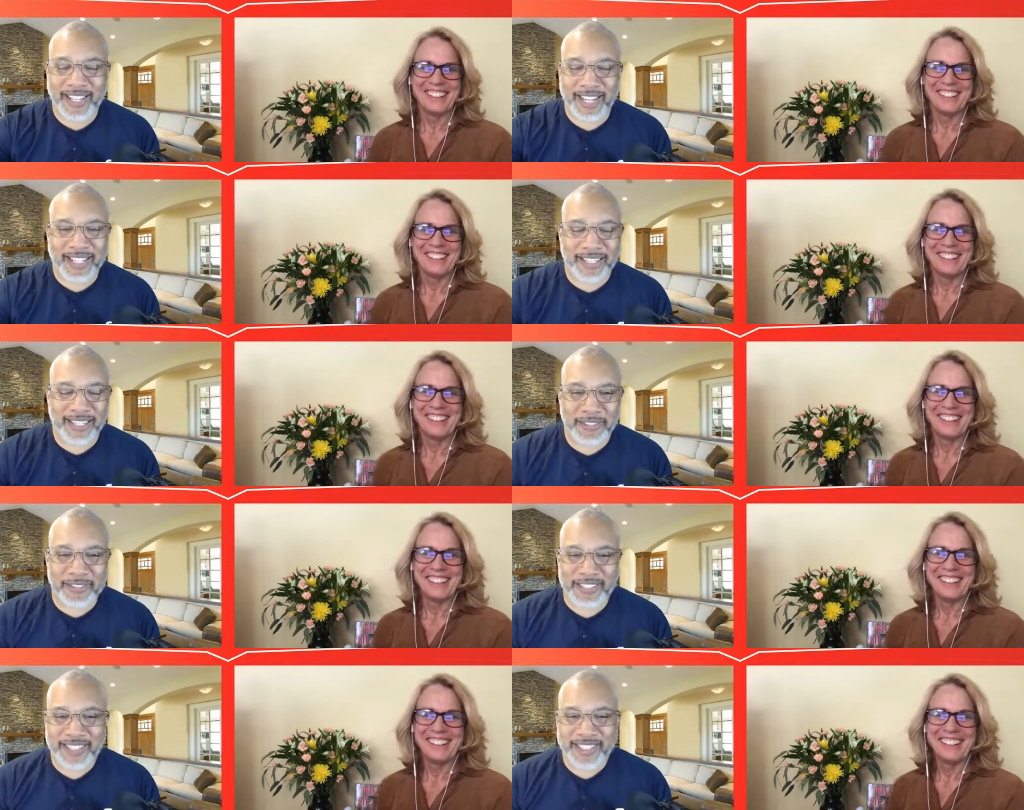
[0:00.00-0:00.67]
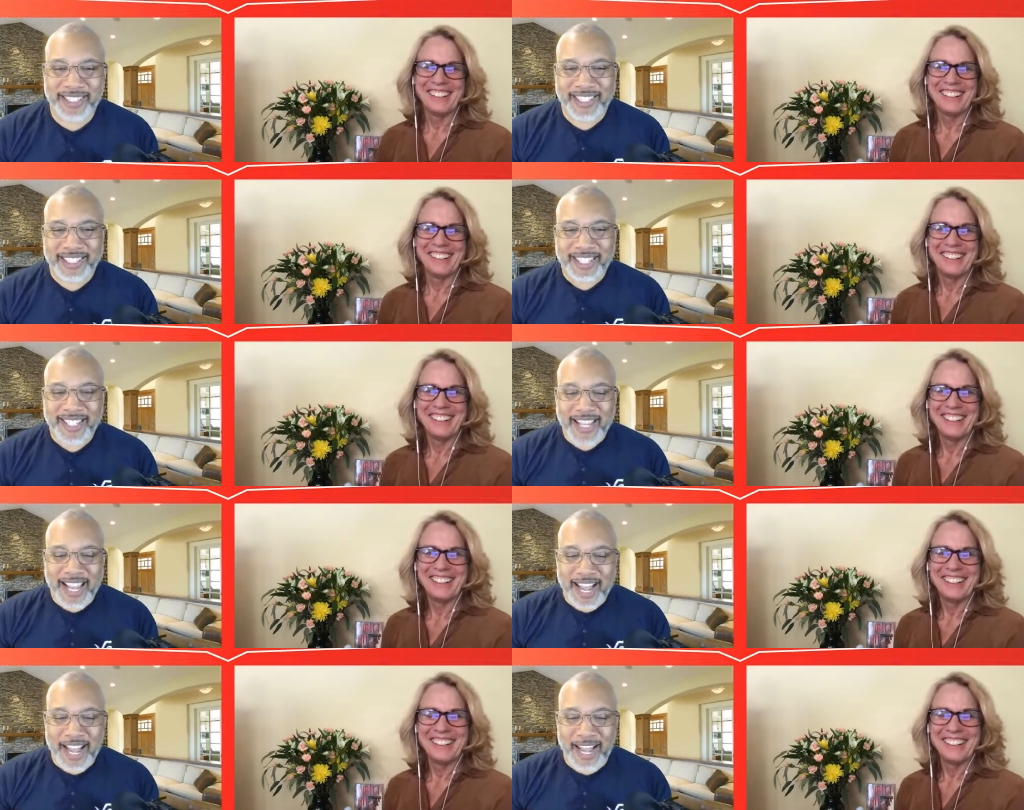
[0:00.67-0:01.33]
Speaker 1: I love it.
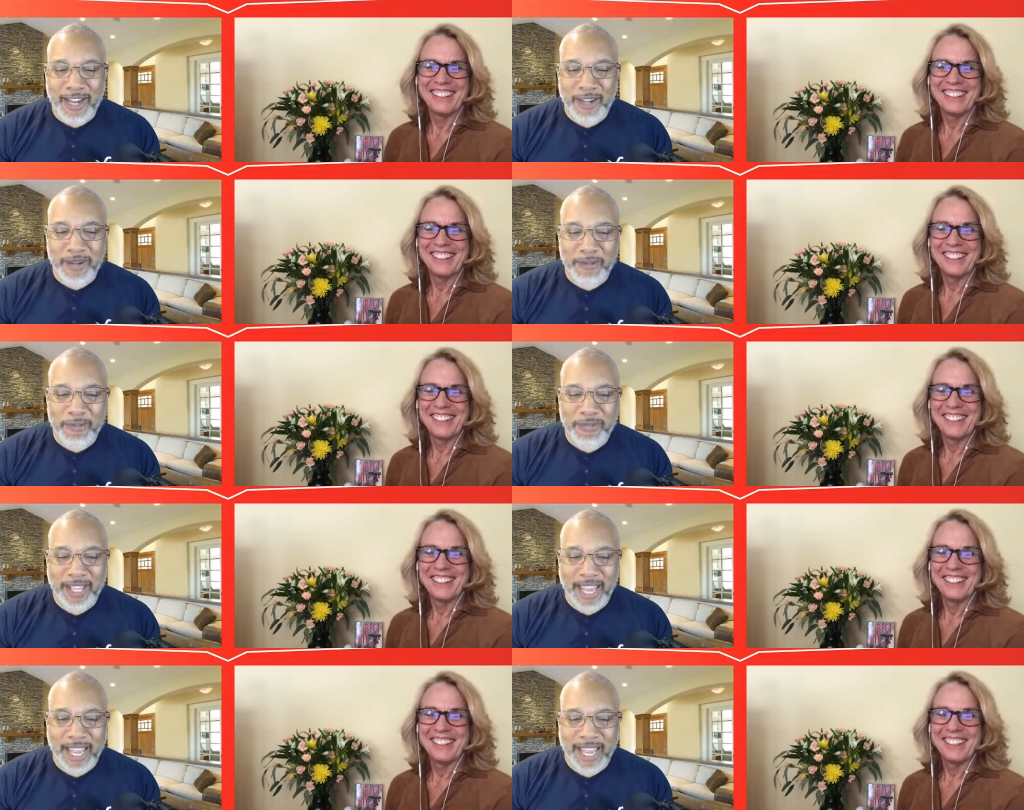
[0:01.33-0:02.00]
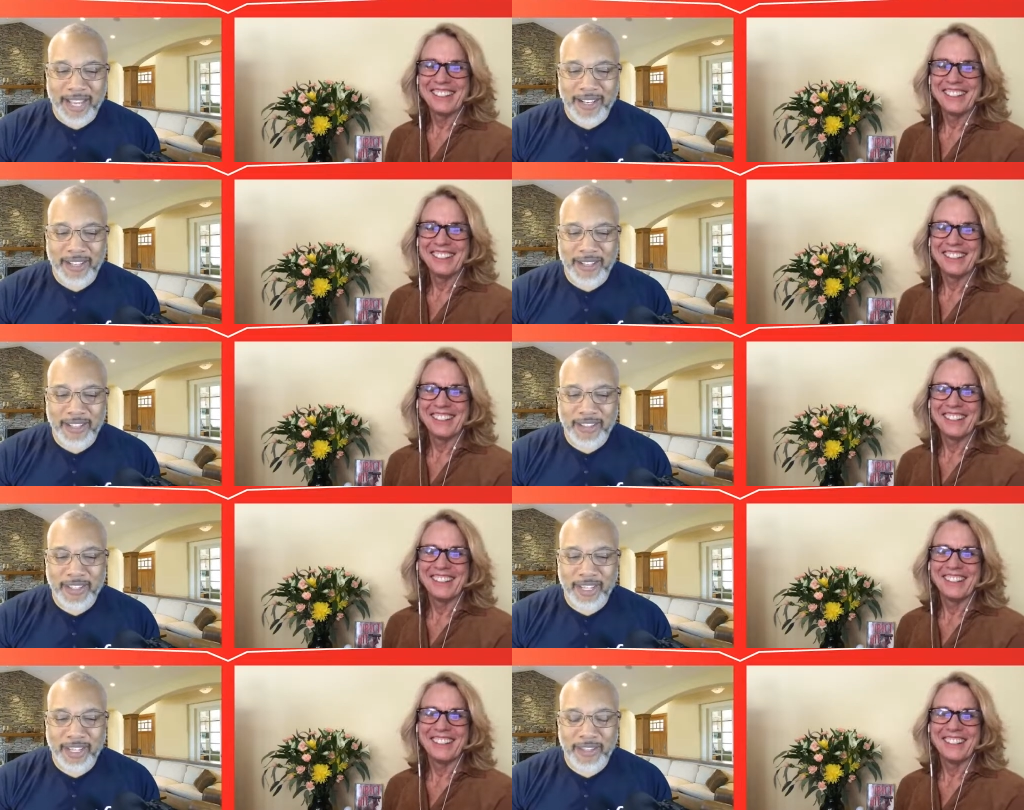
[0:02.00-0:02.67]
Um, and
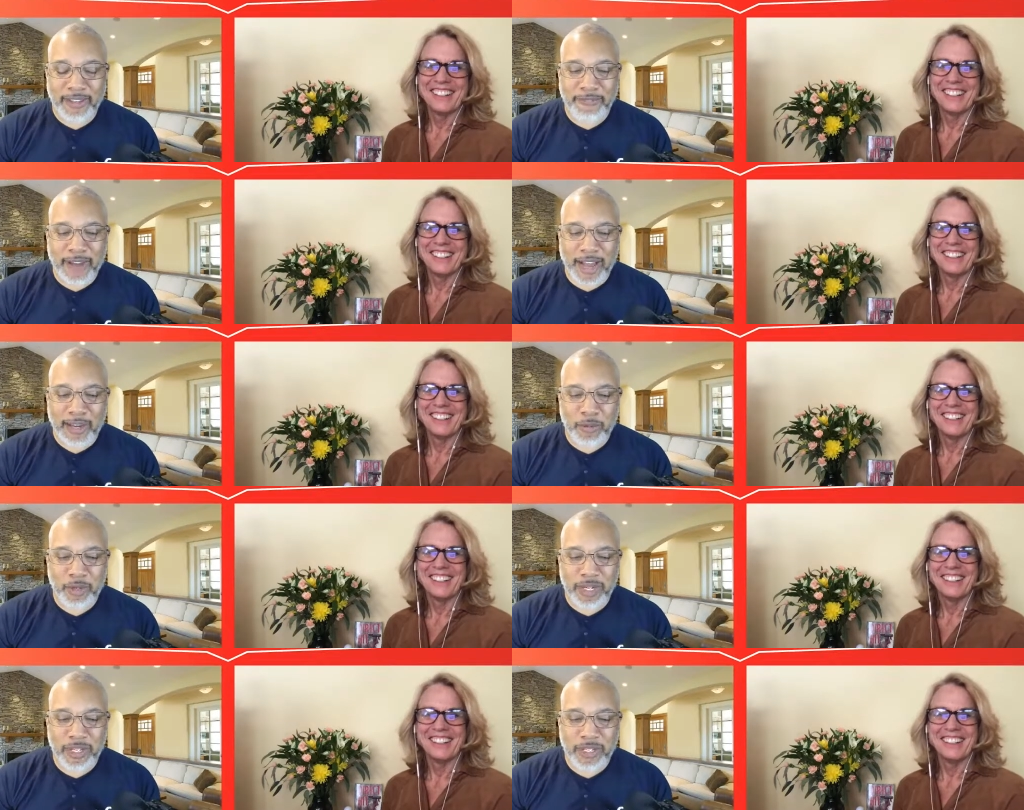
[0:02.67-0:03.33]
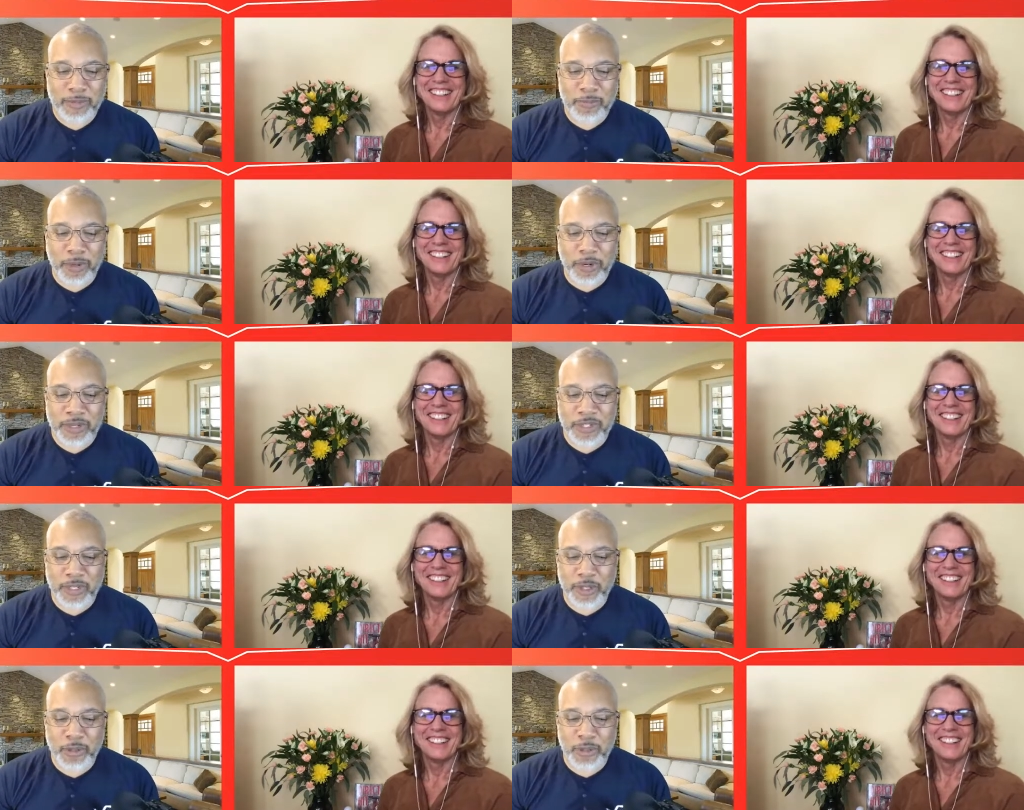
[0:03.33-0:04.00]
then the final one is
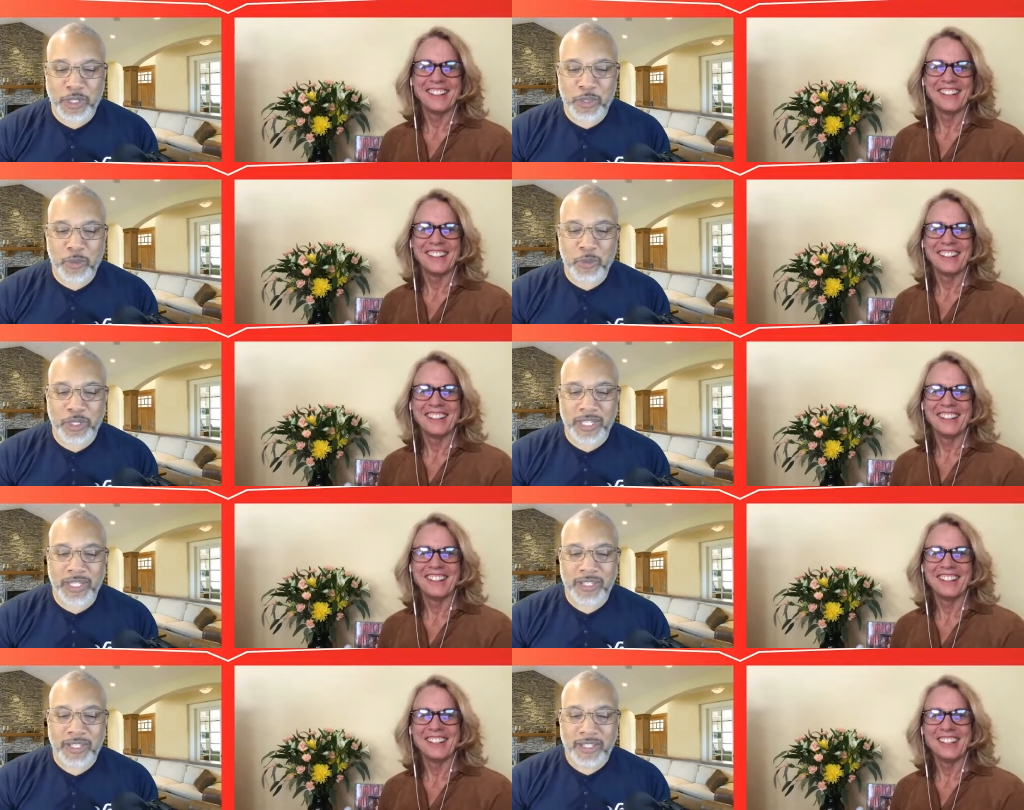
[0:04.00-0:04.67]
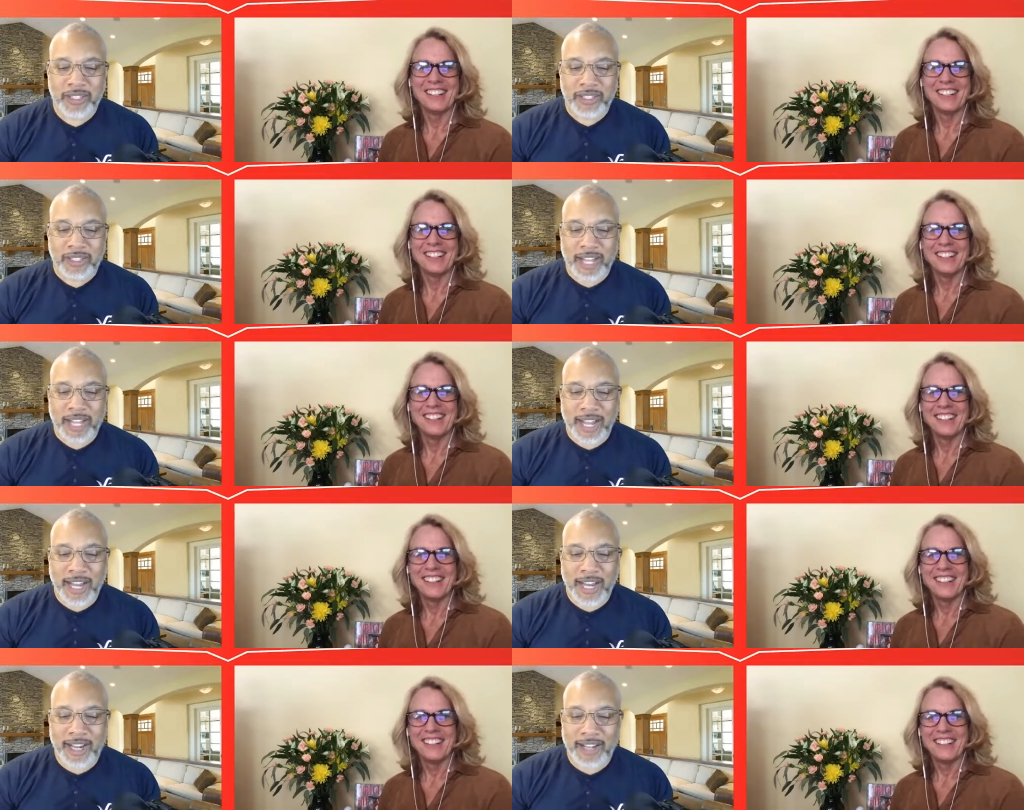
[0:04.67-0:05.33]
person who you would
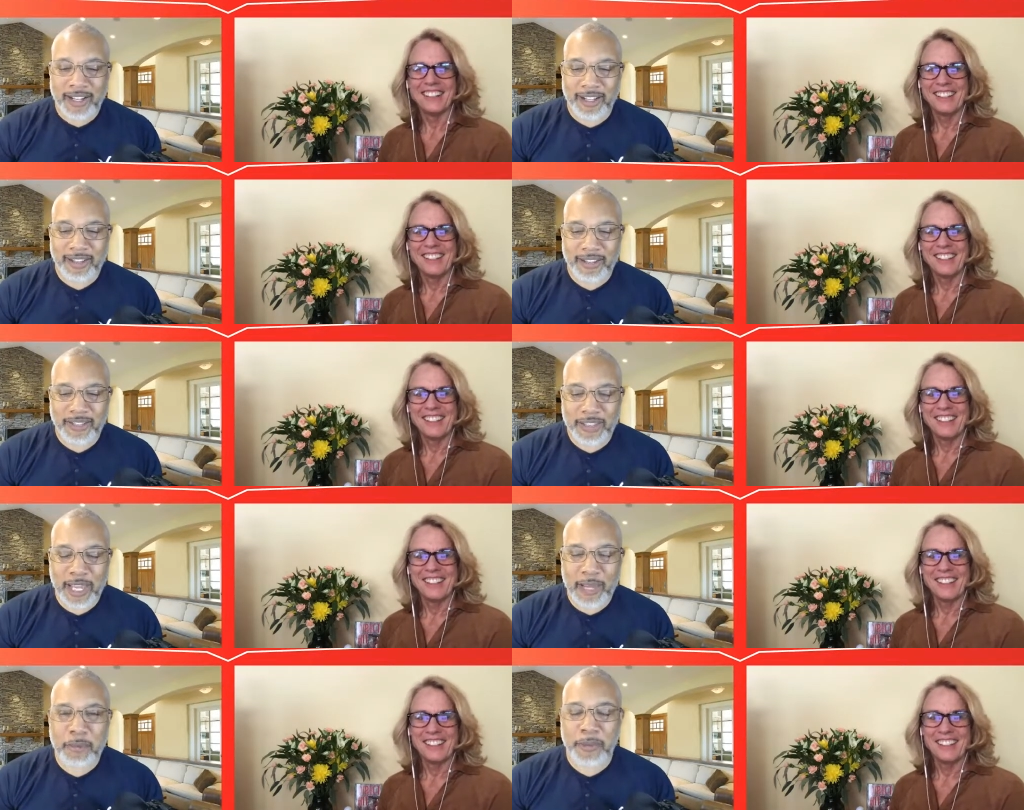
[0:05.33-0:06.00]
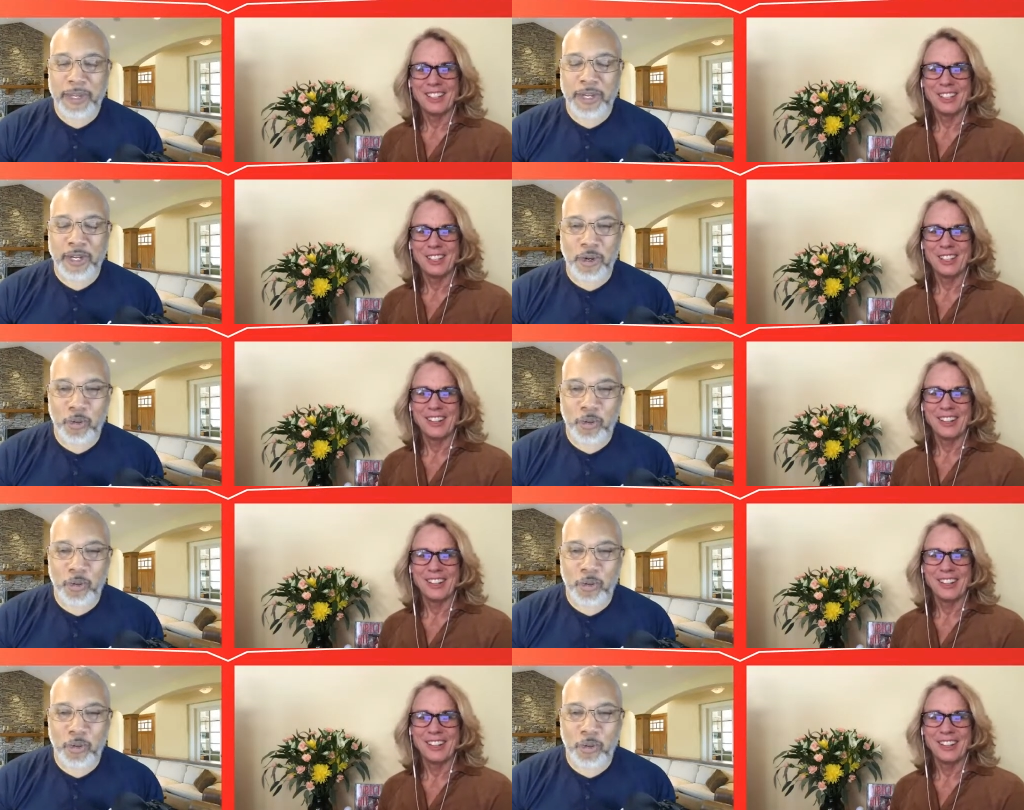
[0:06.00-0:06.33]
uh, think would be a